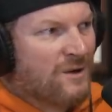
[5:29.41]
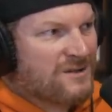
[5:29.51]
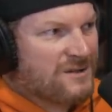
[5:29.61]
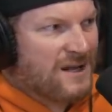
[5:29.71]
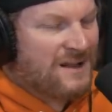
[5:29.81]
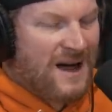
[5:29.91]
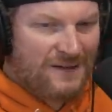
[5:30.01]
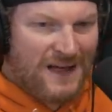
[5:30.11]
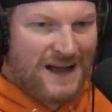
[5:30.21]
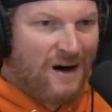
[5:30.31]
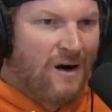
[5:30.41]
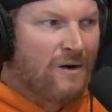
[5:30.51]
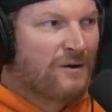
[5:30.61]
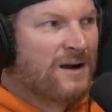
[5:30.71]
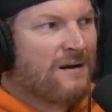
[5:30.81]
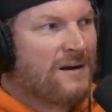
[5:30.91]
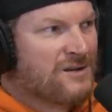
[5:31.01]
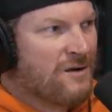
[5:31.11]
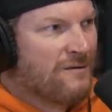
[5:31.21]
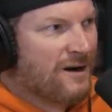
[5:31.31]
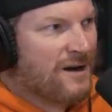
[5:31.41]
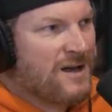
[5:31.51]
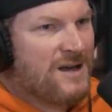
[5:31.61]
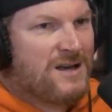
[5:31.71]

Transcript: What's that, that? That all carries over.